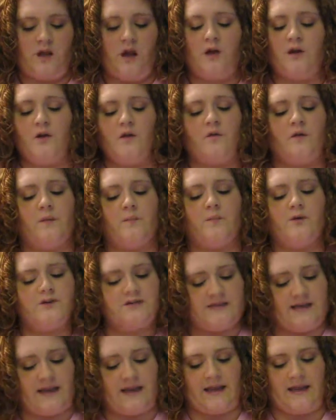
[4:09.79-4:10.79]
On November
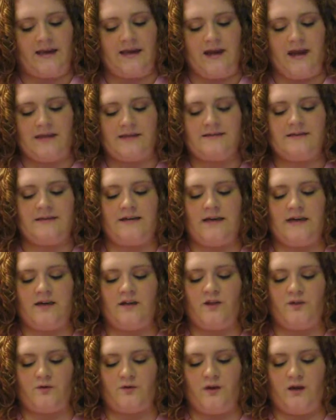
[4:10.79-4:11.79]
2nd,
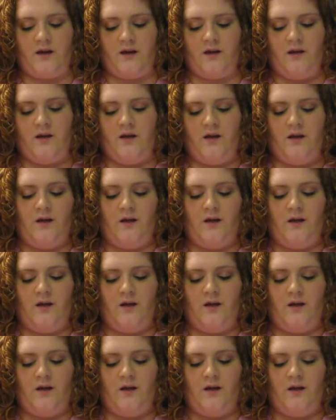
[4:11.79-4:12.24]
1983,